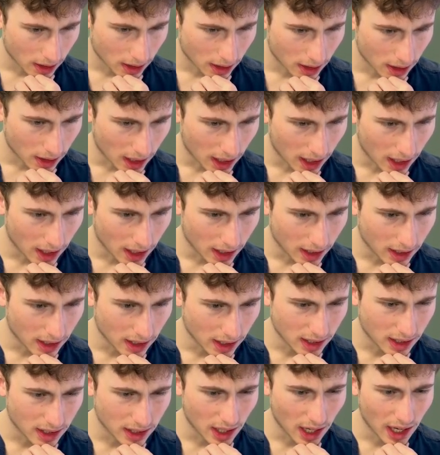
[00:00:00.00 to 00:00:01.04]
and
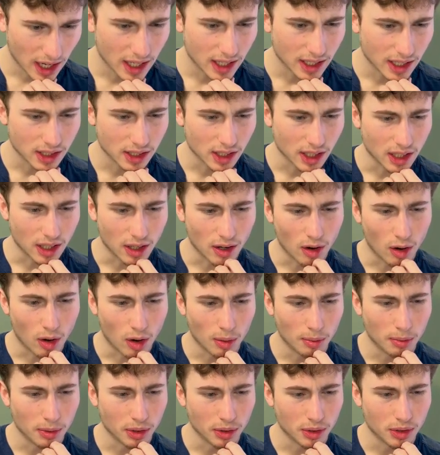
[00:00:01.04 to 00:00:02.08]
his knight is like
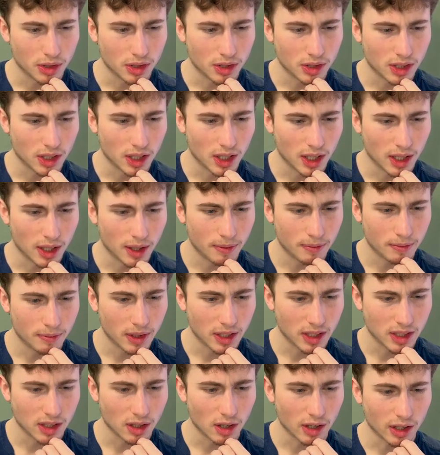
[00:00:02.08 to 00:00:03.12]
almost
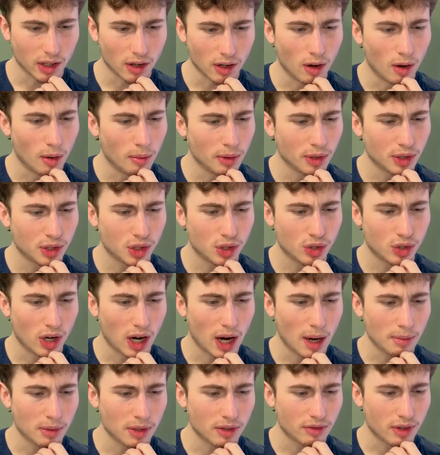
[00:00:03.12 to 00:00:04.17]
it's like almost
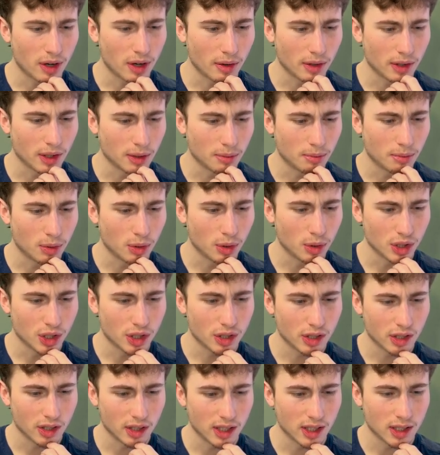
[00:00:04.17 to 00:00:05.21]
trapped if I were to
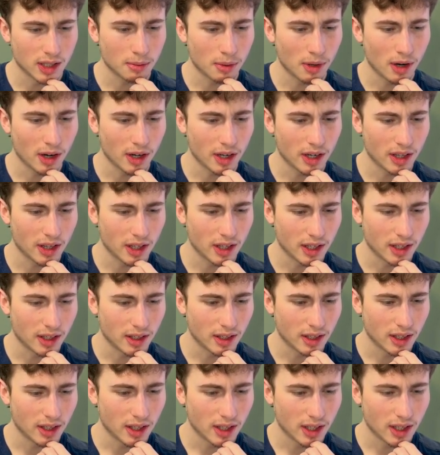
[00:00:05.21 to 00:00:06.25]
push this pawn and
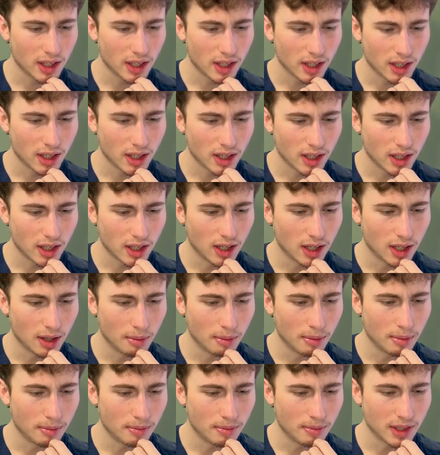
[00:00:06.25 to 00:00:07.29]
then
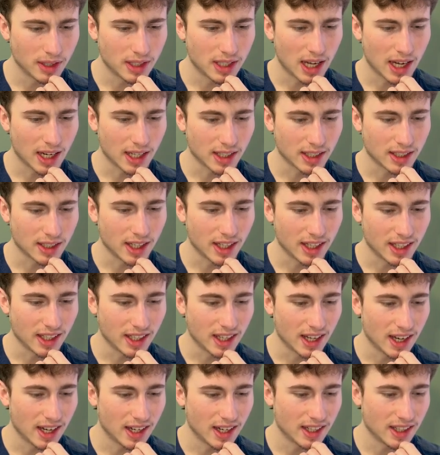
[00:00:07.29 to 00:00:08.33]
attack his knight
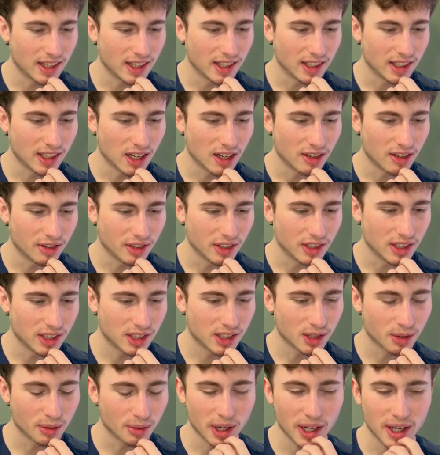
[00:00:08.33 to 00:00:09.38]
again and then cover this
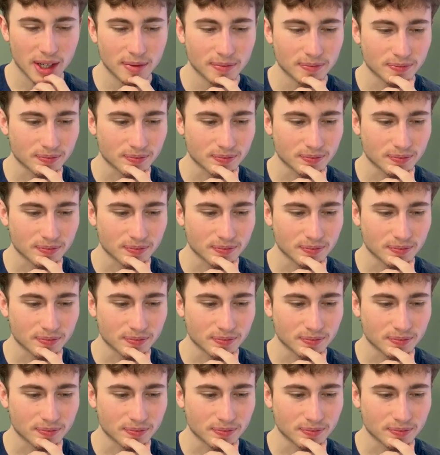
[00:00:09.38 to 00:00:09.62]
square.